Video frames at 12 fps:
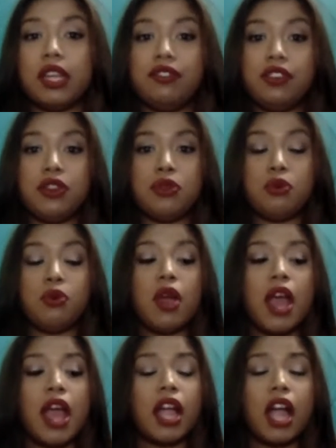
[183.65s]
If you do,
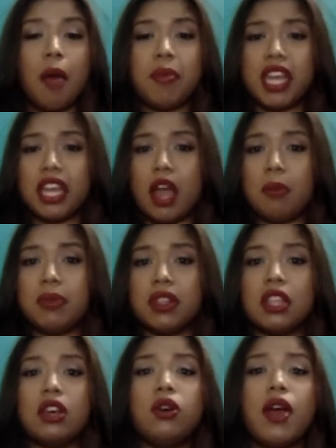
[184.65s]
comment it down
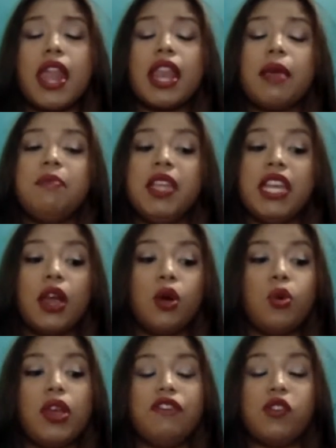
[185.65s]
below and let me
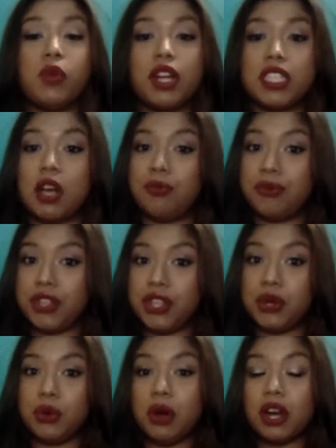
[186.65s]
know if it worked out for
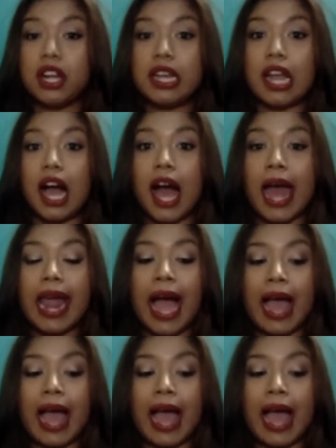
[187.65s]
you or not.